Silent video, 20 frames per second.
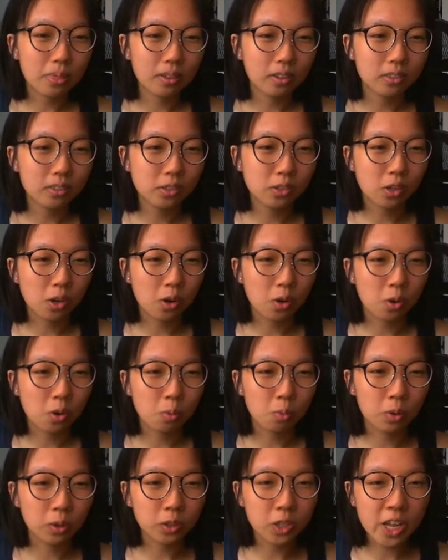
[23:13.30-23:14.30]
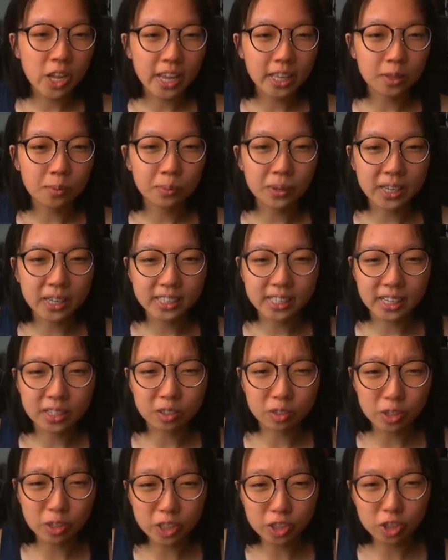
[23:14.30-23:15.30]
So we're looking at the blood-stained
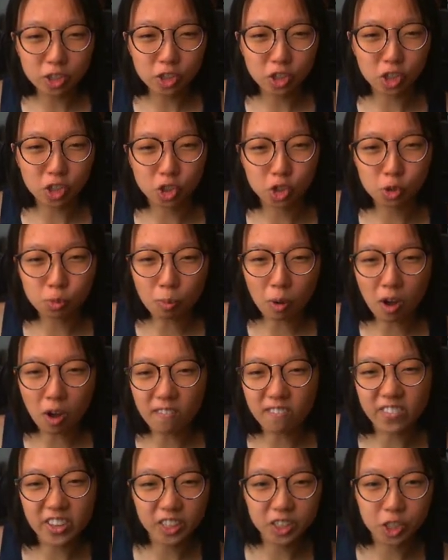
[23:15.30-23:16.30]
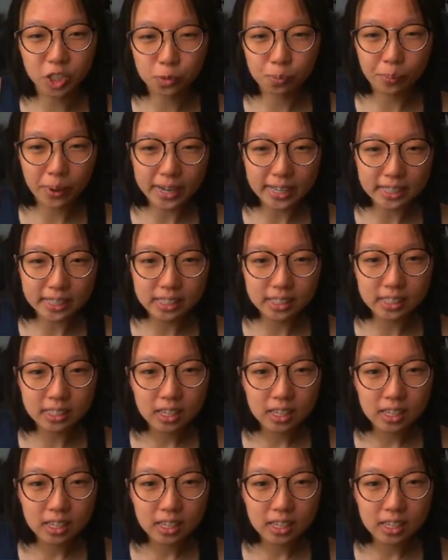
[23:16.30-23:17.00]
creatures. They're small, vicious bites.